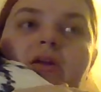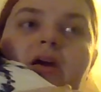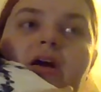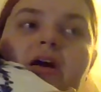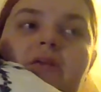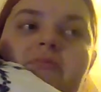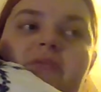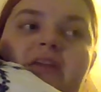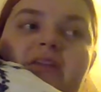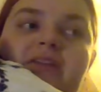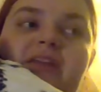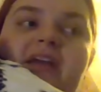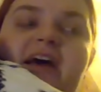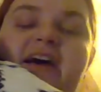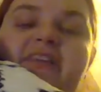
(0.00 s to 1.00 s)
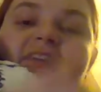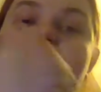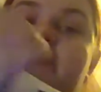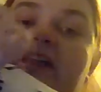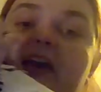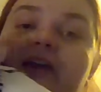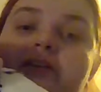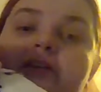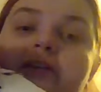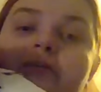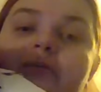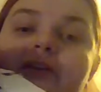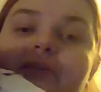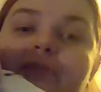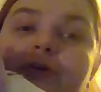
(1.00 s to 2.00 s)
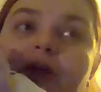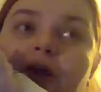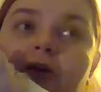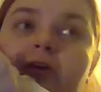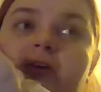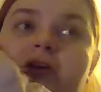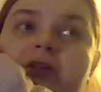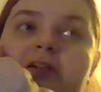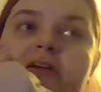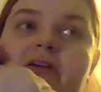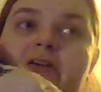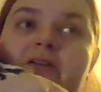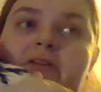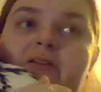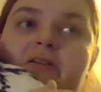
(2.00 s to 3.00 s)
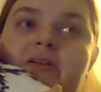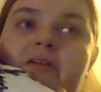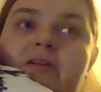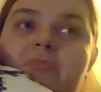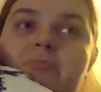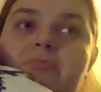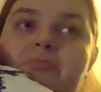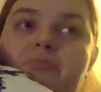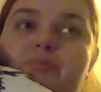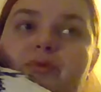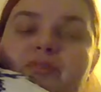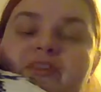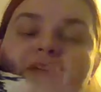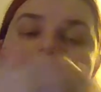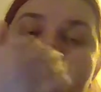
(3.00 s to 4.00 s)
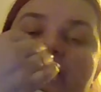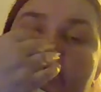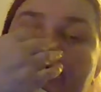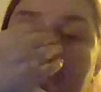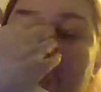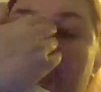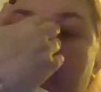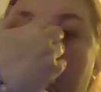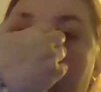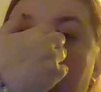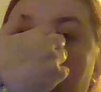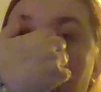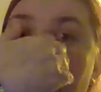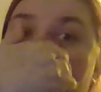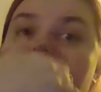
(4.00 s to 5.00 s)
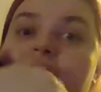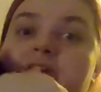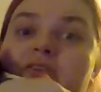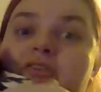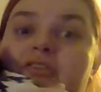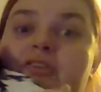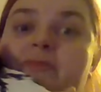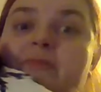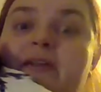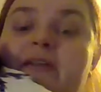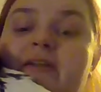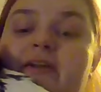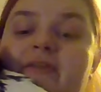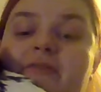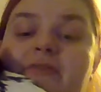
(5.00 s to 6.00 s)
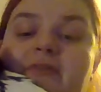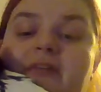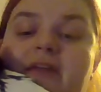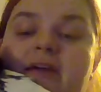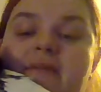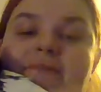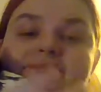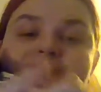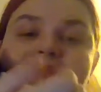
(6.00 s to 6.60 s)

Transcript: Um, because he has his carrier and we can put her in uh, Persephone's because she's big enough for that.